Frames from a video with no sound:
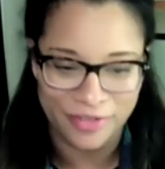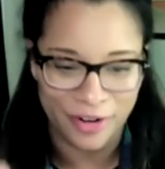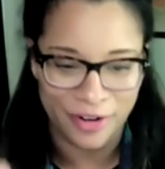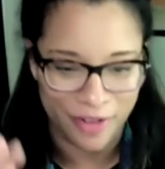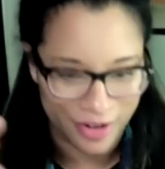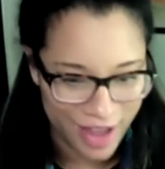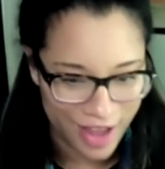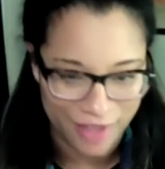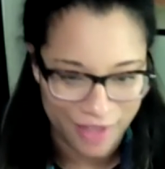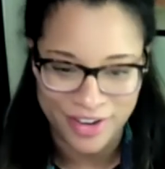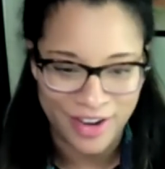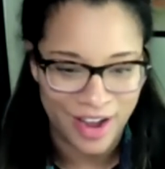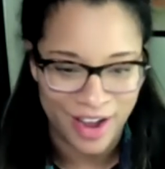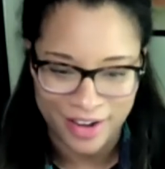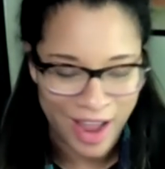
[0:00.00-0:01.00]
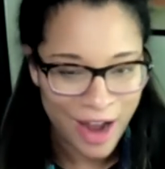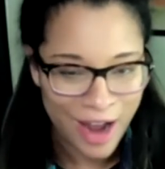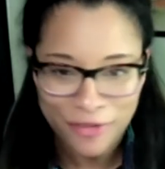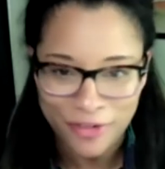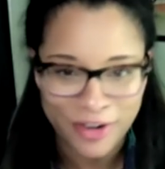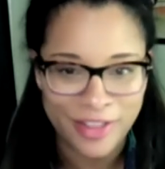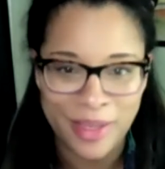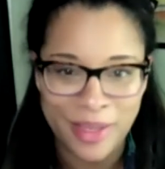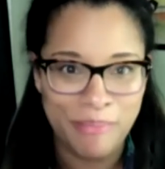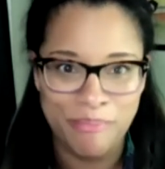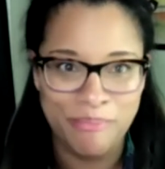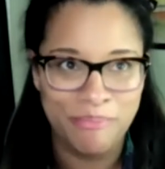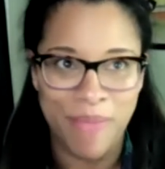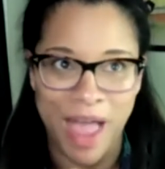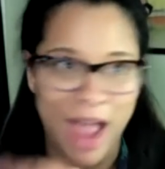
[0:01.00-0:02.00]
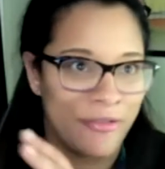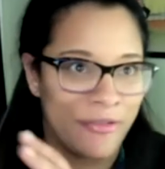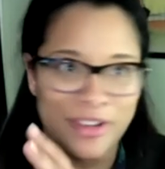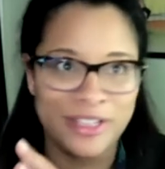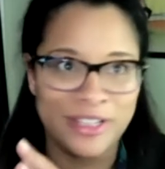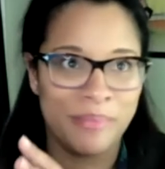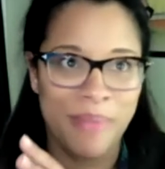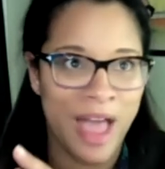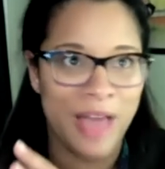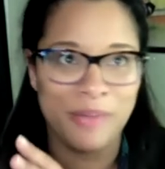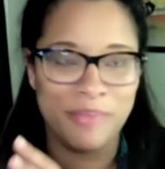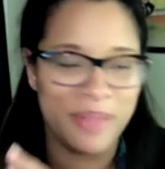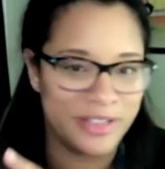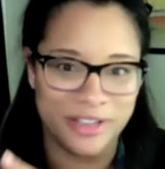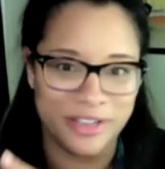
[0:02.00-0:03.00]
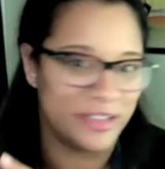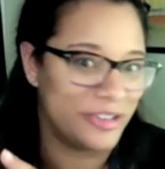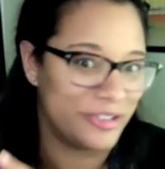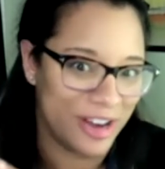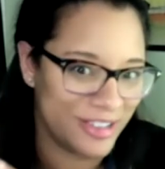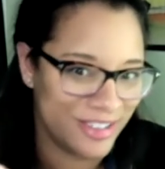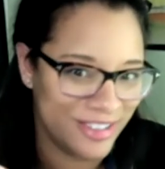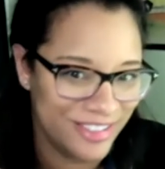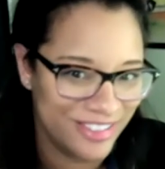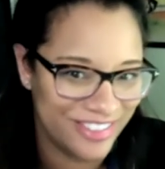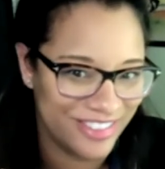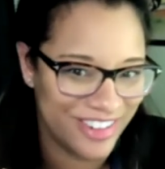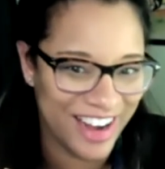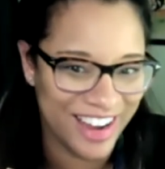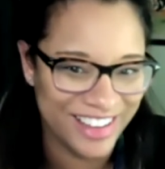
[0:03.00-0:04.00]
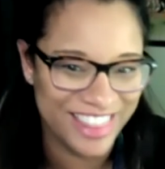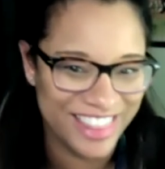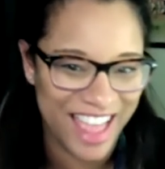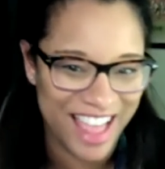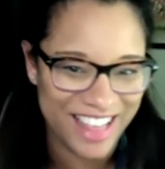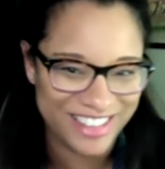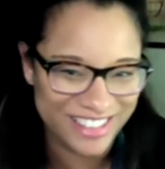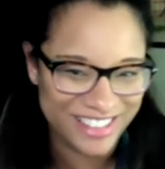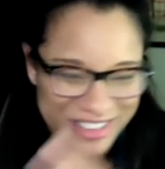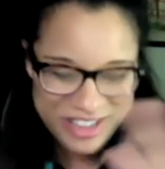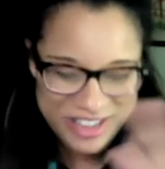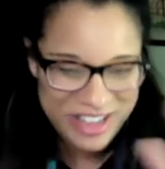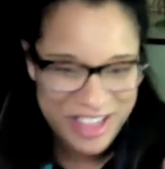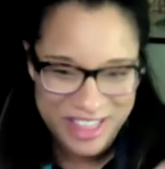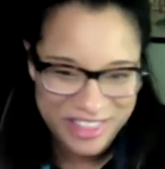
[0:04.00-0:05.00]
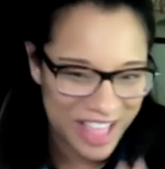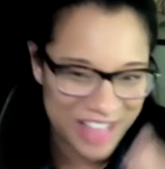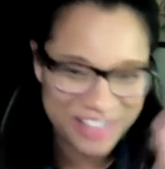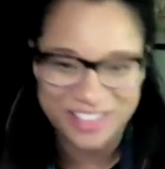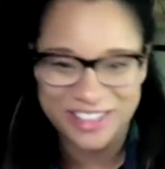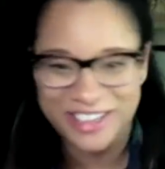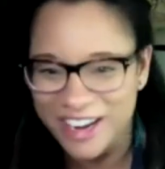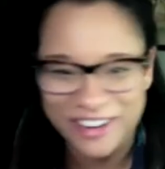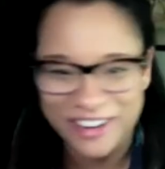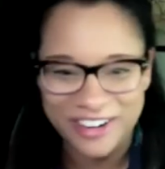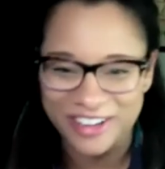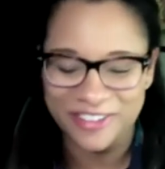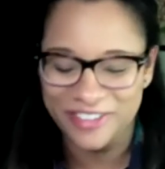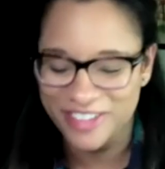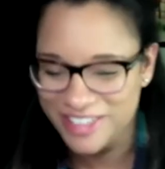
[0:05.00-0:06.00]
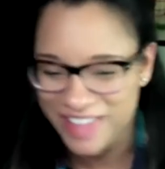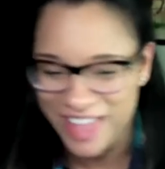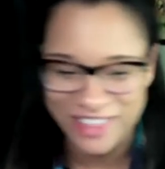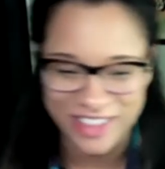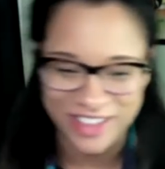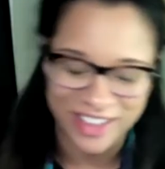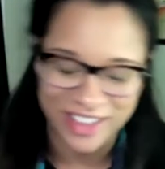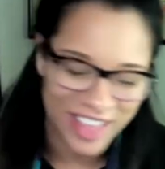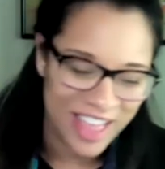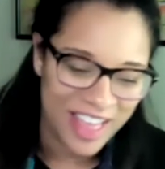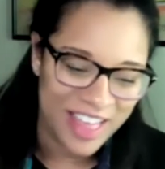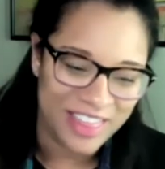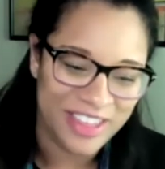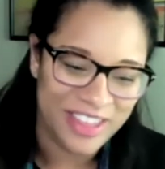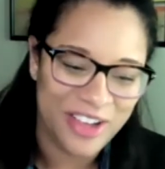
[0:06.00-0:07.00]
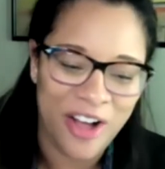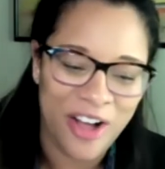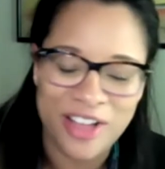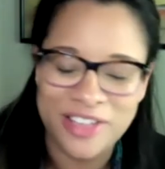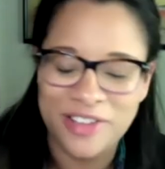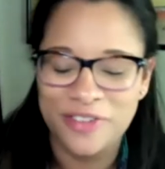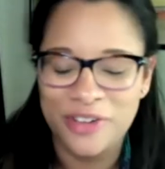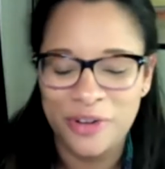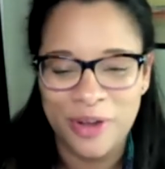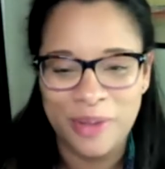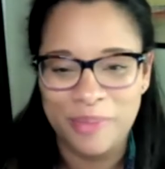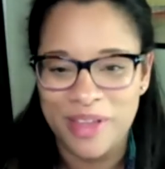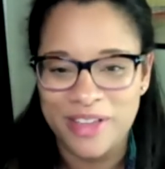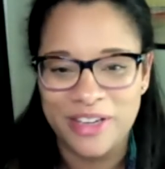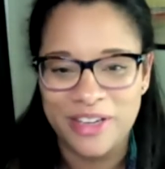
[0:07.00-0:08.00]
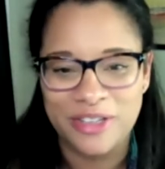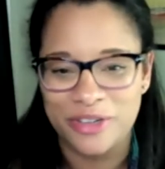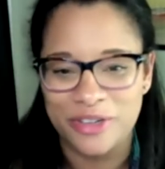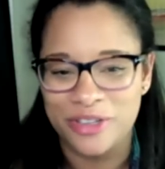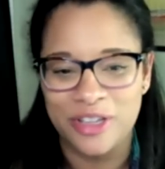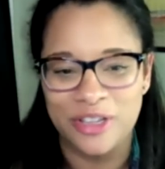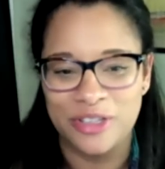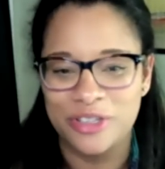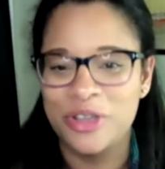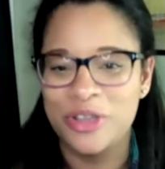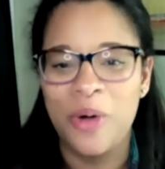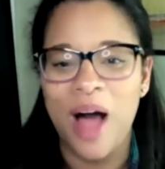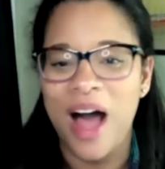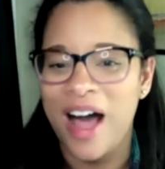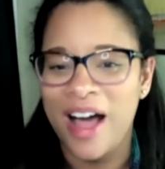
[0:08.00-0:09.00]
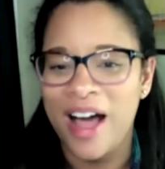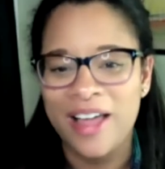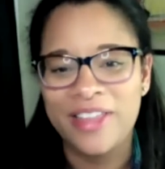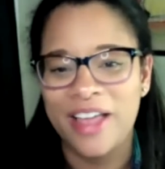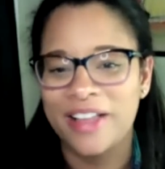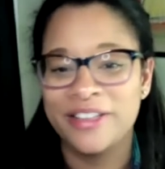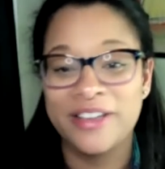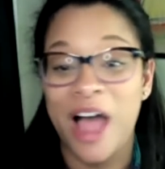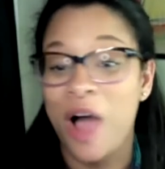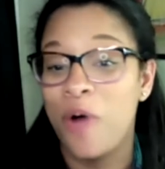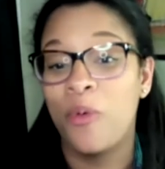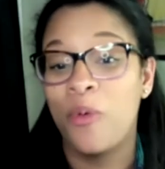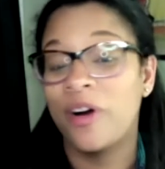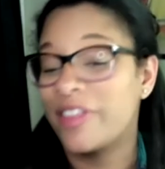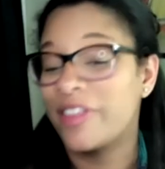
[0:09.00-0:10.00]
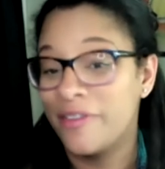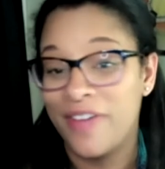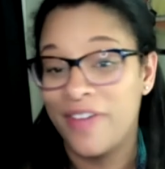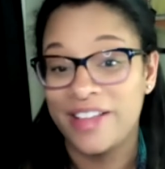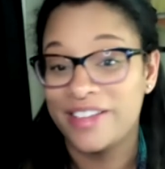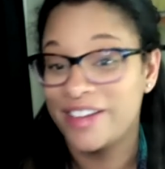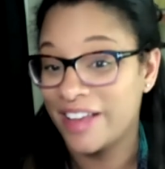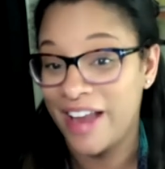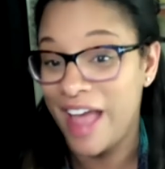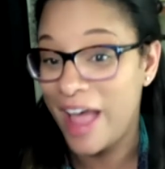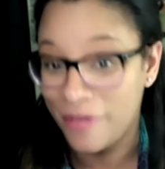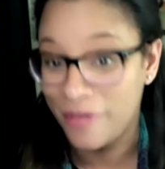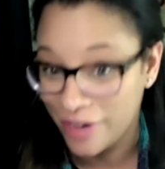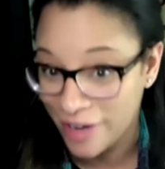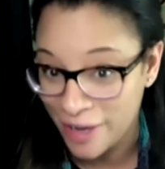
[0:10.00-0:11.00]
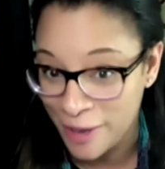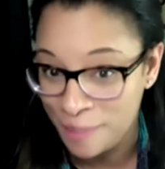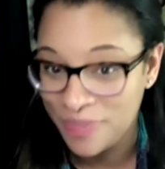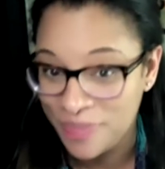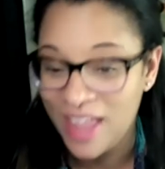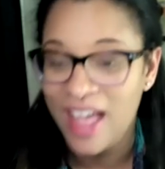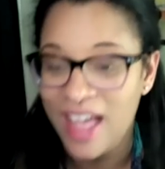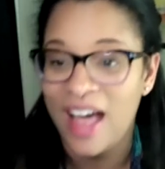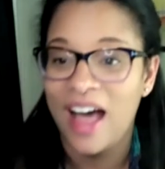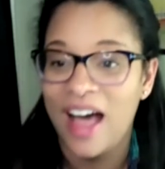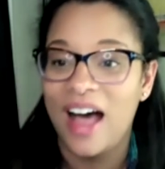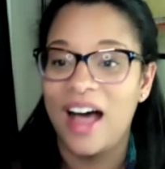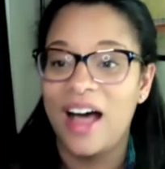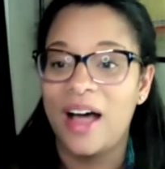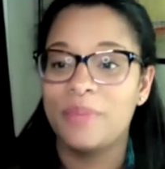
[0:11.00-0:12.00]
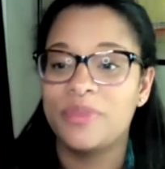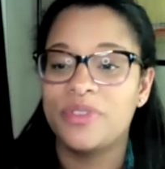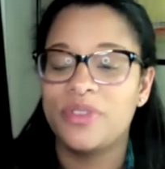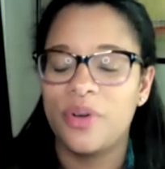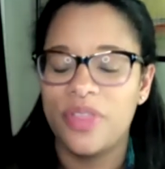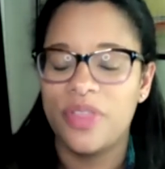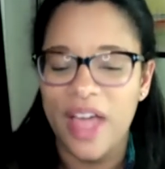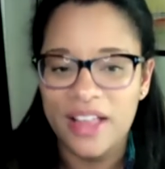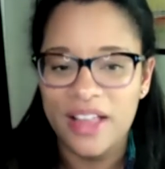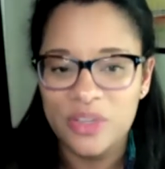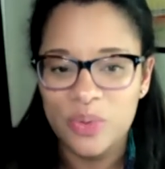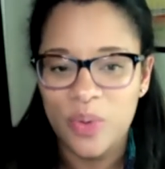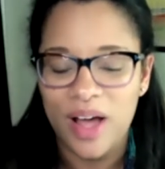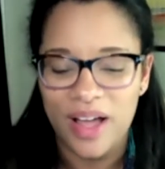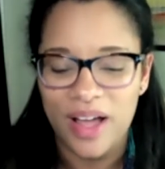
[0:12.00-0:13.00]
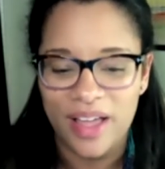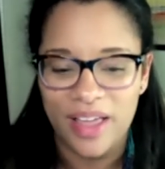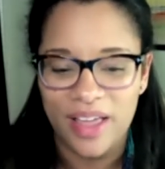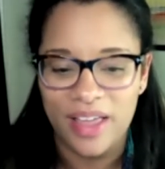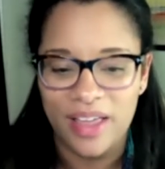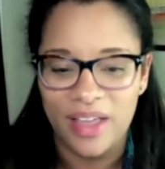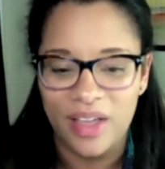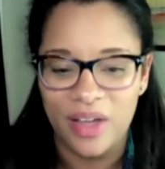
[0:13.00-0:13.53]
around FDI in Africa that Africa is a bad business address, right? That's that's the narrative is that the the cost of doing business is, is so high that it's not worth investing in Africa. Um, so that's why